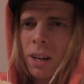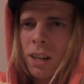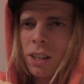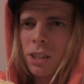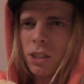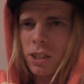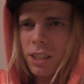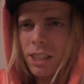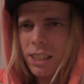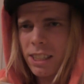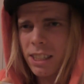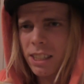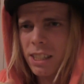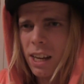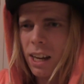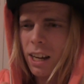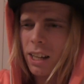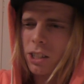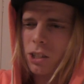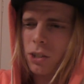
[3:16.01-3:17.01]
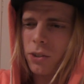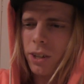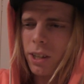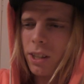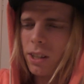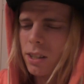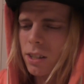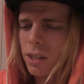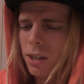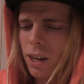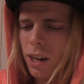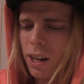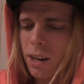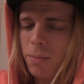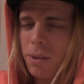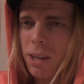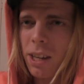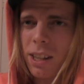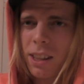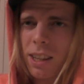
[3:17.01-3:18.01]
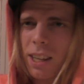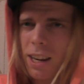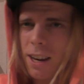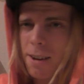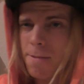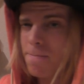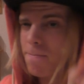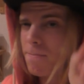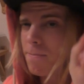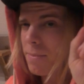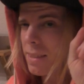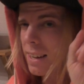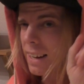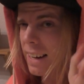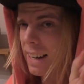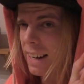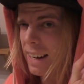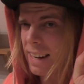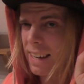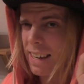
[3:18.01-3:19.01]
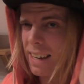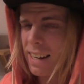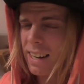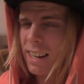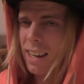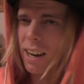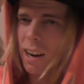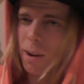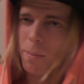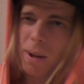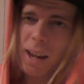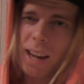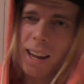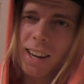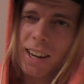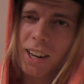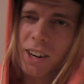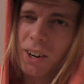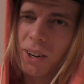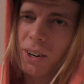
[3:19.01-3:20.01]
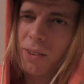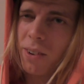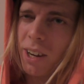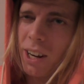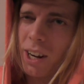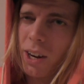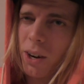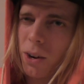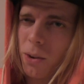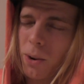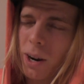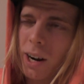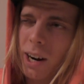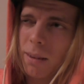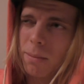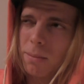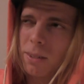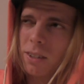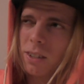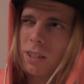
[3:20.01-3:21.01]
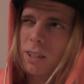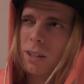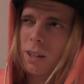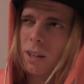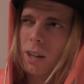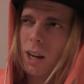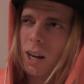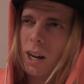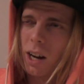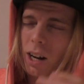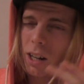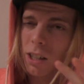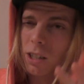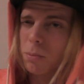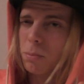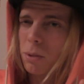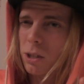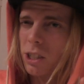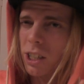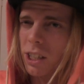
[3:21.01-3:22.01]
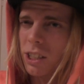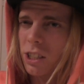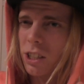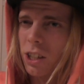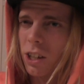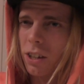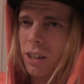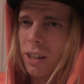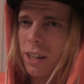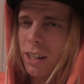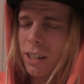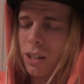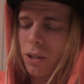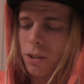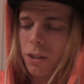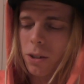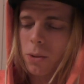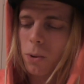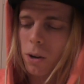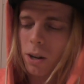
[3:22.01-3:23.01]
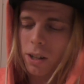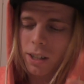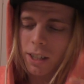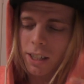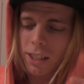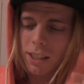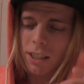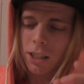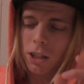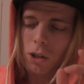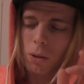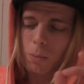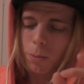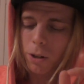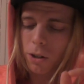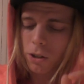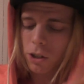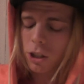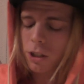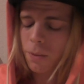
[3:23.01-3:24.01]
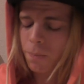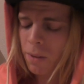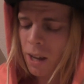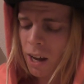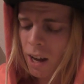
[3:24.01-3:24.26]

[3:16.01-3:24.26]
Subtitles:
So this is like a treat. I'm eating clean. I'll make another video when I'm 100% certain that the audio quality is top-notch.